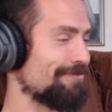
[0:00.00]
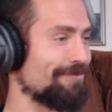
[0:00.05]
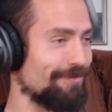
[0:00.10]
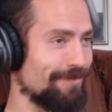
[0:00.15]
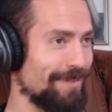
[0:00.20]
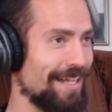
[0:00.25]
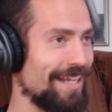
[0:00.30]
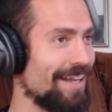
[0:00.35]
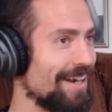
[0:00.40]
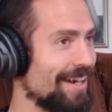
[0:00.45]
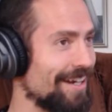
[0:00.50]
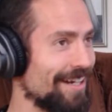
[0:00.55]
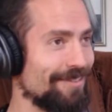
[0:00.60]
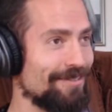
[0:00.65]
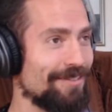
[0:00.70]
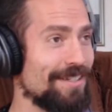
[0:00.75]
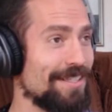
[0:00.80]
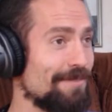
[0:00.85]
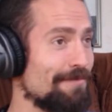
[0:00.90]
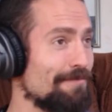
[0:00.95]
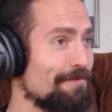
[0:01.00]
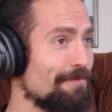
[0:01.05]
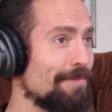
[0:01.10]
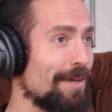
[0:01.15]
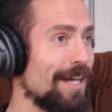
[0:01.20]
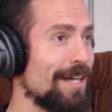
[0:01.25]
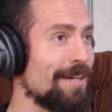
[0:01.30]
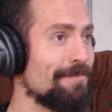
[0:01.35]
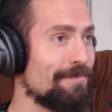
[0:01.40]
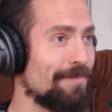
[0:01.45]
my heart was
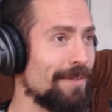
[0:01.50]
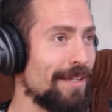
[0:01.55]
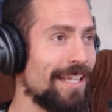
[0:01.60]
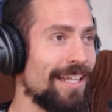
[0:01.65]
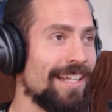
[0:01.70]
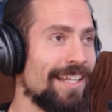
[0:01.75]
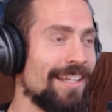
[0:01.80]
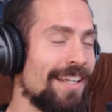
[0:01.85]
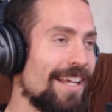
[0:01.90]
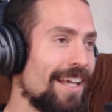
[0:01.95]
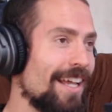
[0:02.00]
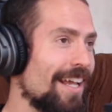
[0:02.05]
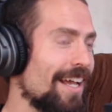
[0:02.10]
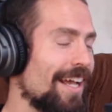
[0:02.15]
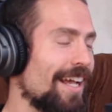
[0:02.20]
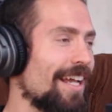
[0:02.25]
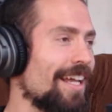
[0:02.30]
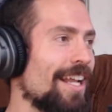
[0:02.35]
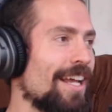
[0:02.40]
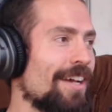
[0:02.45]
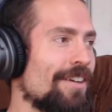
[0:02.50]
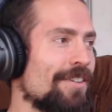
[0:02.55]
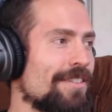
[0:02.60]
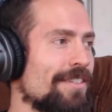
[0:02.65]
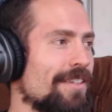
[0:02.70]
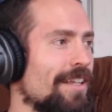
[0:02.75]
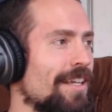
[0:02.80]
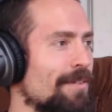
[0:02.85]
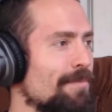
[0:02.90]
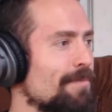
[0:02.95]
pumping. Yep. And I was
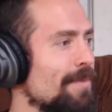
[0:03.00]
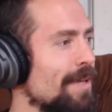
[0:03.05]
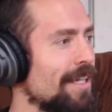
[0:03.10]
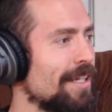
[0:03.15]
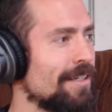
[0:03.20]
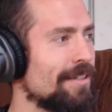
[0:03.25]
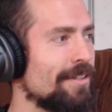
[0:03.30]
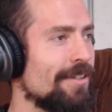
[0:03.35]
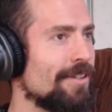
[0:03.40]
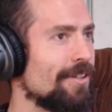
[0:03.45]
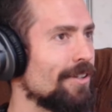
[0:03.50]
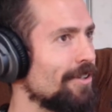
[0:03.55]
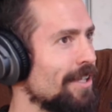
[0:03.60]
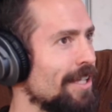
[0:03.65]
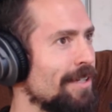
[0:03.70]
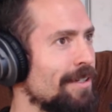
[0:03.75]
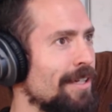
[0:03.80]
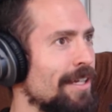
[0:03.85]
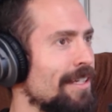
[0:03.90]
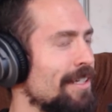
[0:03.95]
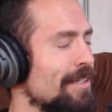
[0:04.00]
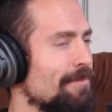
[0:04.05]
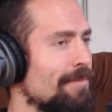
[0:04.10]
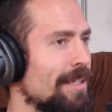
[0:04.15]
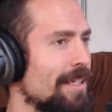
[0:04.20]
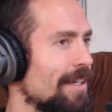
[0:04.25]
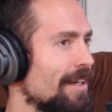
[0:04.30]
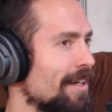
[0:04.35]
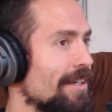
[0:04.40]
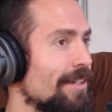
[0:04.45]
like, man, that had to
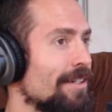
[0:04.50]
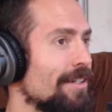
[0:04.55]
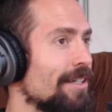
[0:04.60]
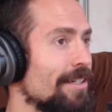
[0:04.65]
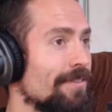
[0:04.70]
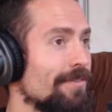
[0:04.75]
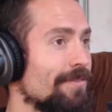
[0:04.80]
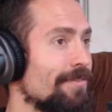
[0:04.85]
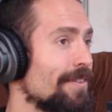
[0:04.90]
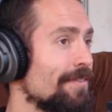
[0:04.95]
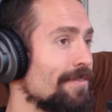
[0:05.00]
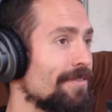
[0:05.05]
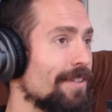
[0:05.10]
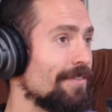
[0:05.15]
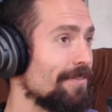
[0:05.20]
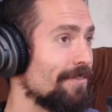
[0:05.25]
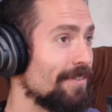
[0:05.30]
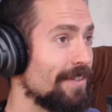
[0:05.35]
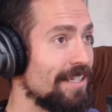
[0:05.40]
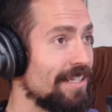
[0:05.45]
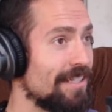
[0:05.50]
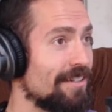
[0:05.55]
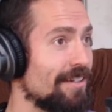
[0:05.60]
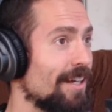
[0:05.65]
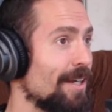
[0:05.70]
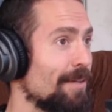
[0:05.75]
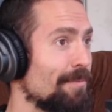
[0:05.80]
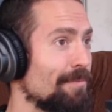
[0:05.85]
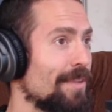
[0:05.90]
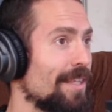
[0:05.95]
be 150 feet
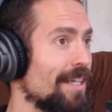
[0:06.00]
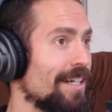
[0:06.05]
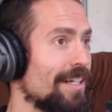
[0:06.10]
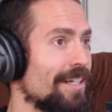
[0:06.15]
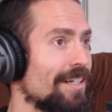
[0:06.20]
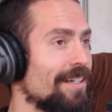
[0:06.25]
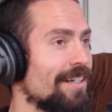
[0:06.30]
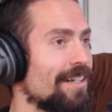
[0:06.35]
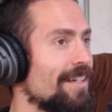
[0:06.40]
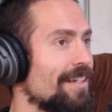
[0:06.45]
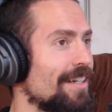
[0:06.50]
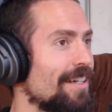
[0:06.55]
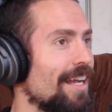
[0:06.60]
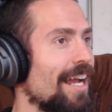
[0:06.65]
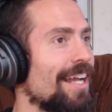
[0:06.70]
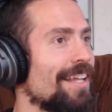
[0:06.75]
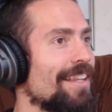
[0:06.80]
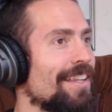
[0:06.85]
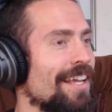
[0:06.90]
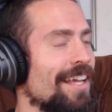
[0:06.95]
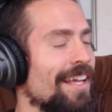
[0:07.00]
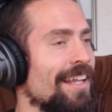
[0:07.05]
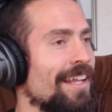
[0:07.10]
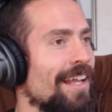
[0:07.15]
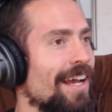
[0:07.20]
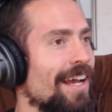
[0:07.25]
up there. And then